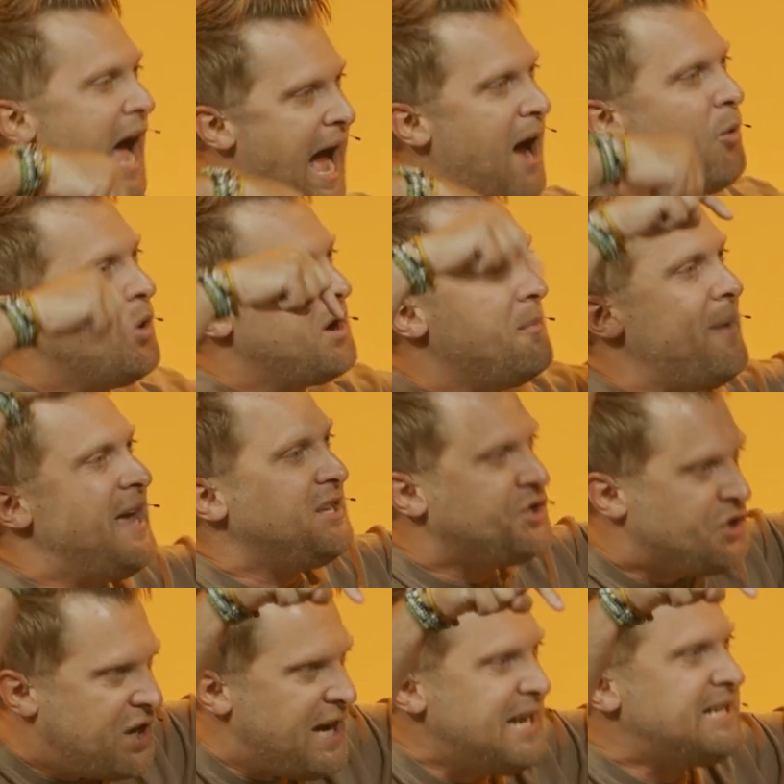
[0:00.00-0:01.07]
I want to make
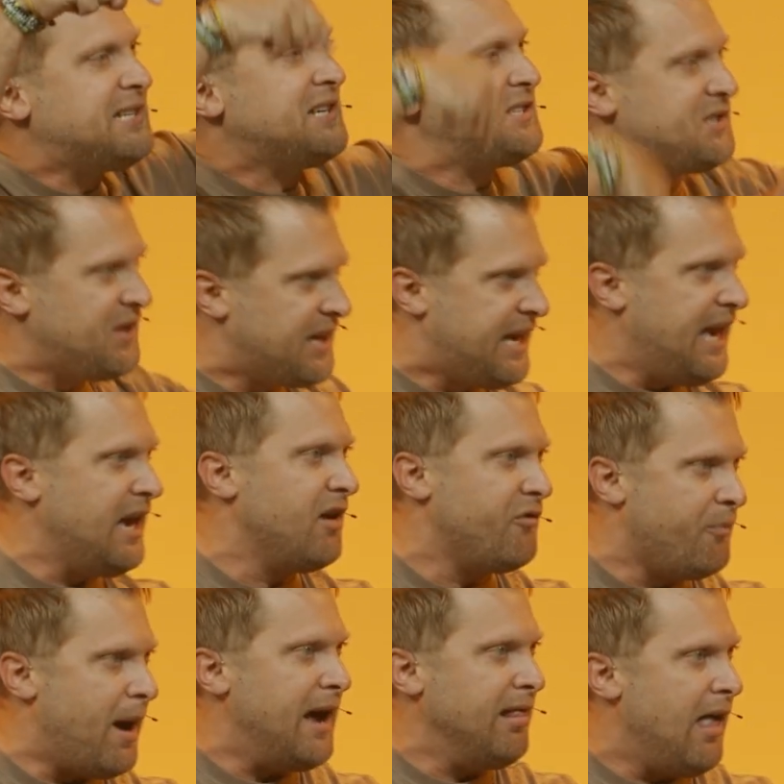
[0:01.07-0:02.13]
Jesus the King
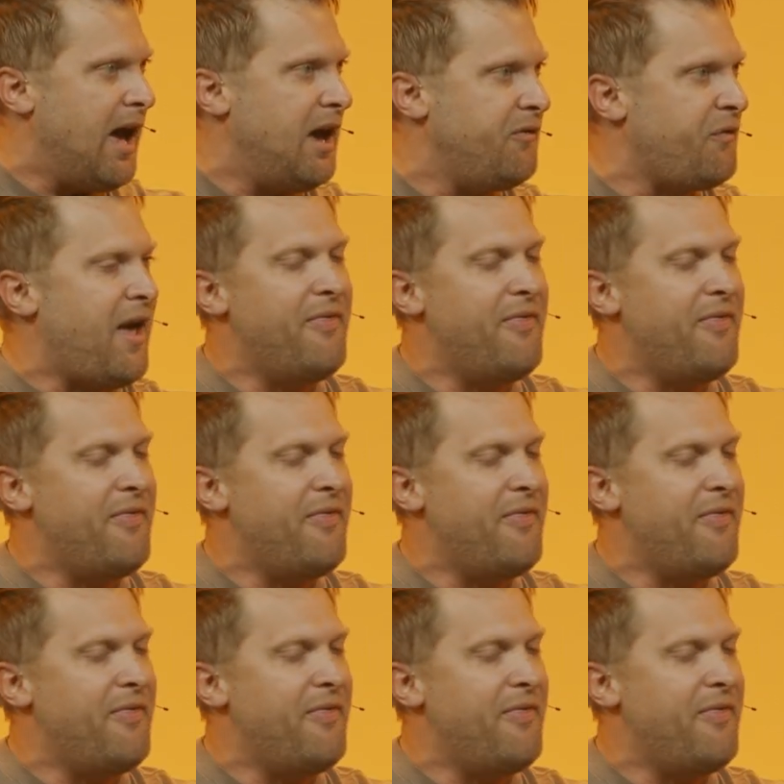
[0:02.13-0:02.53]
of my life.